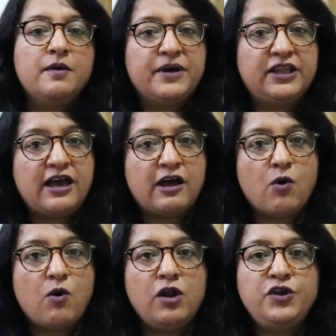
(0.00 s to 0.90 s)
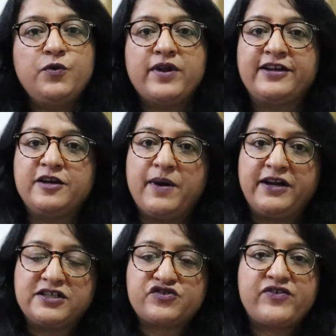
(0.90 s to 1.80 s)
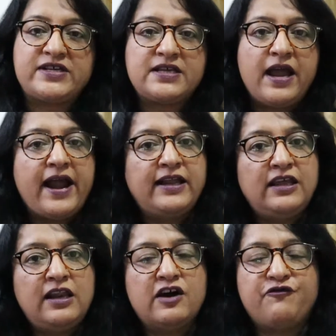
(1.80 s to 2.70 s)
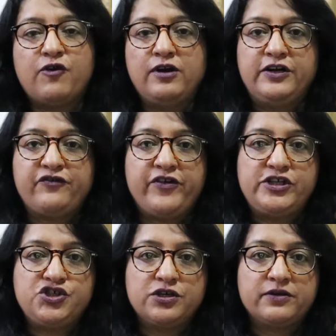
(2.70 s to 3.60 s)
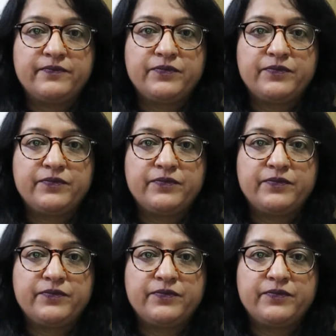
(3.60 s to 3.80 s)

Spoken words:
but they are all united by distress and their love for literature.